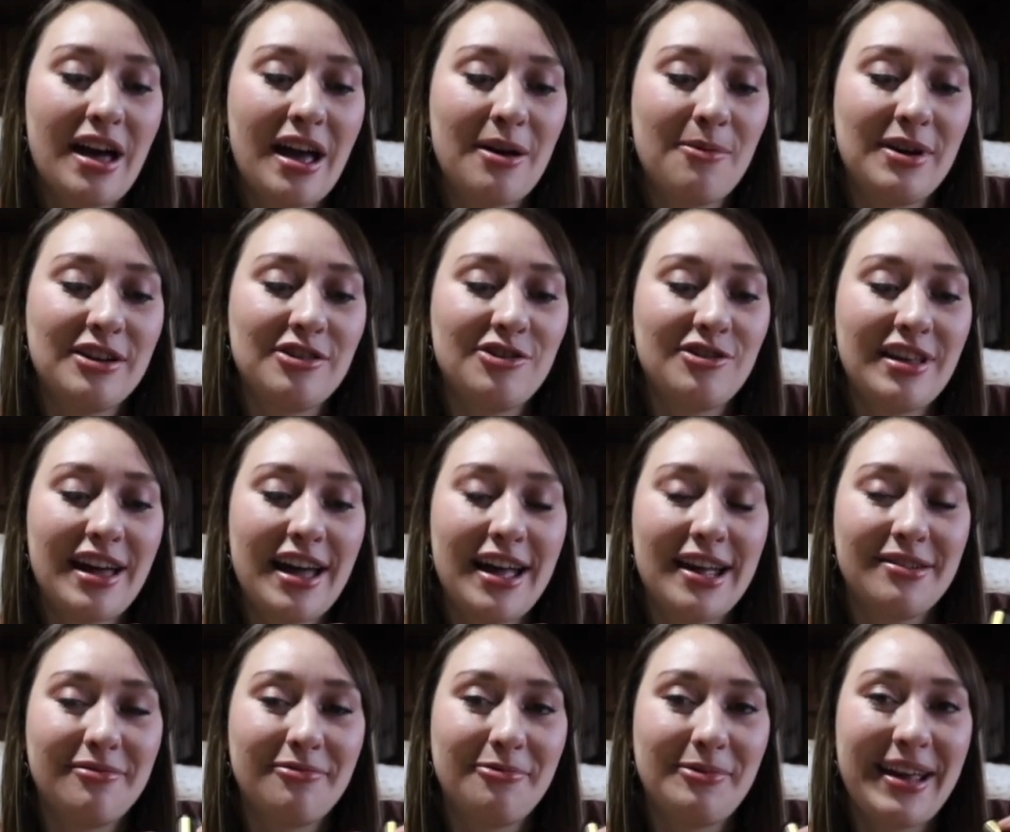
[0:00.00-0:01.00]
I wish
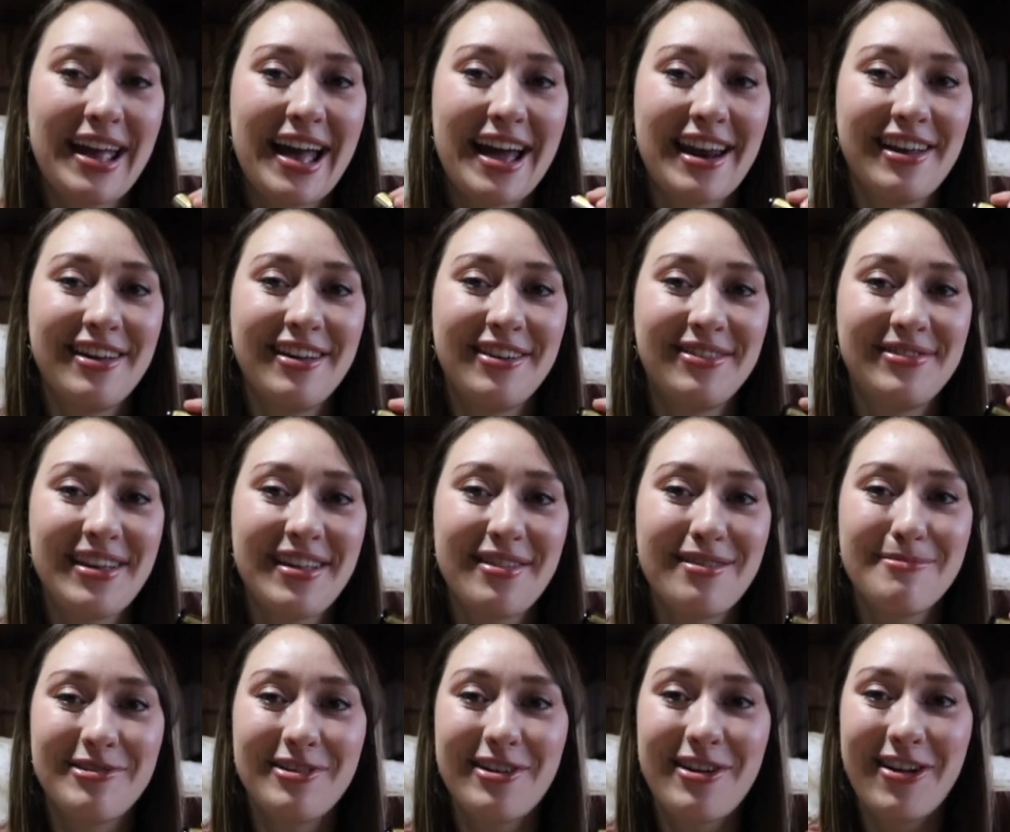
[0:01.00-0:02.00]
that we had it
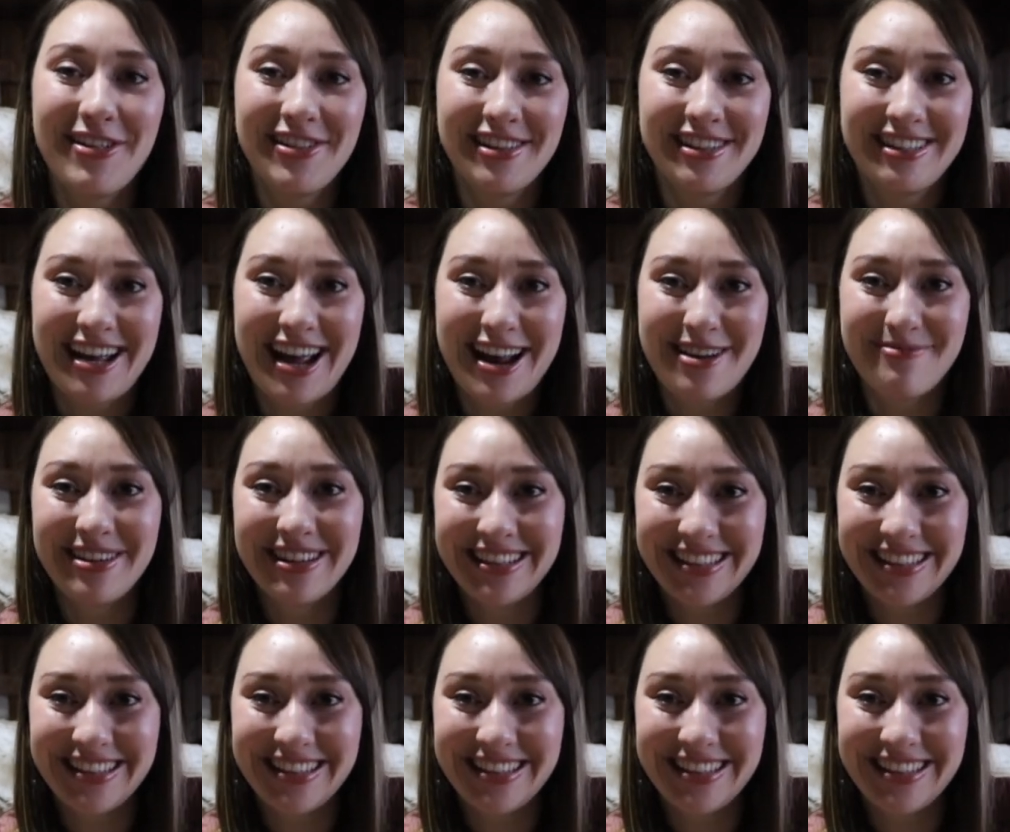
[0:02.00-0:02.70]
available all the time.